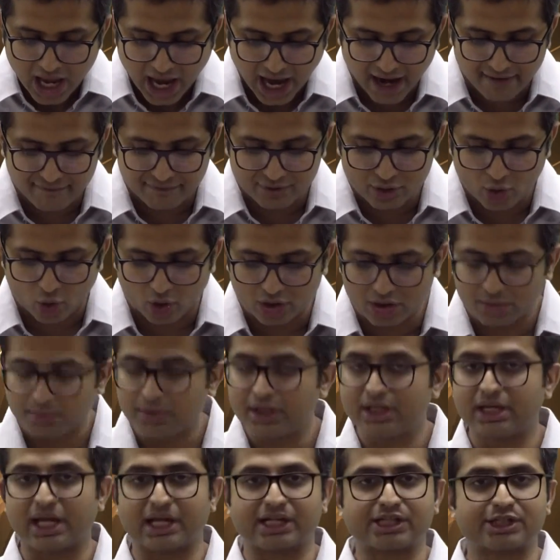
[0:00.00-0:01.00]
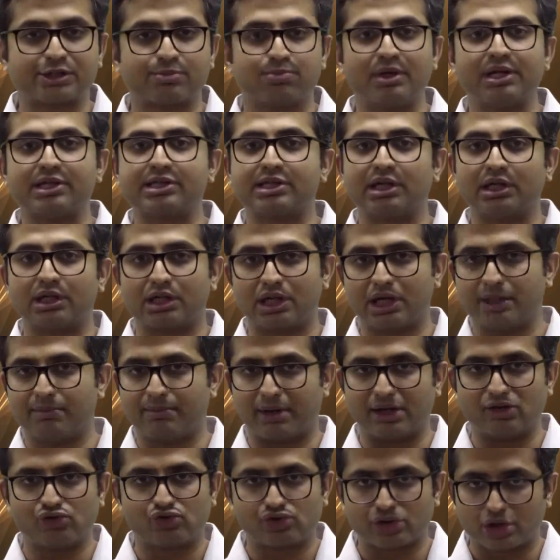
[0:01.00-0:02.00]
have not been explicitly
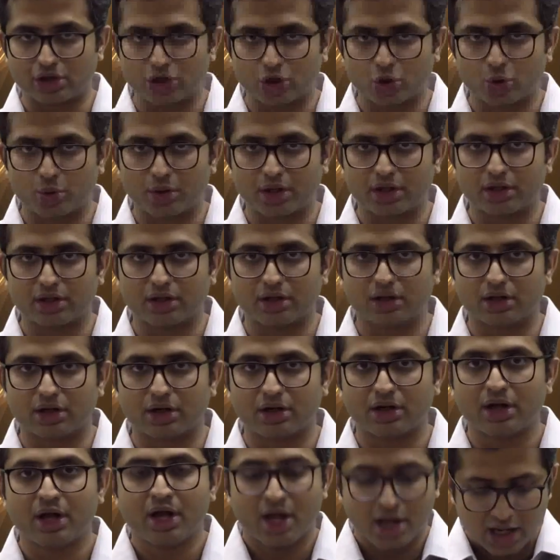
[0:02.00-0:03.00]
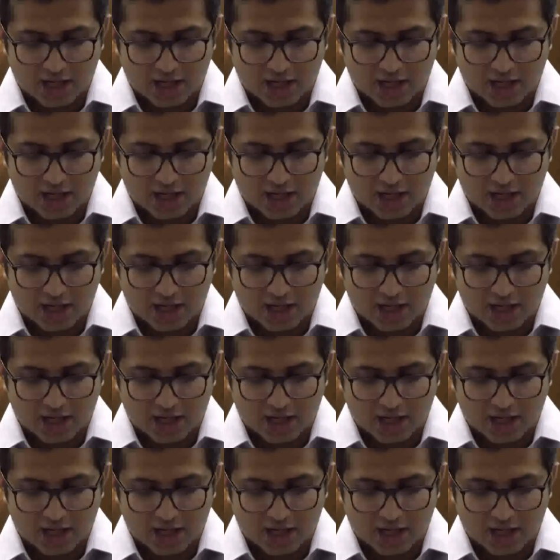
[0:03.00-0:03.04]
mentioned over here.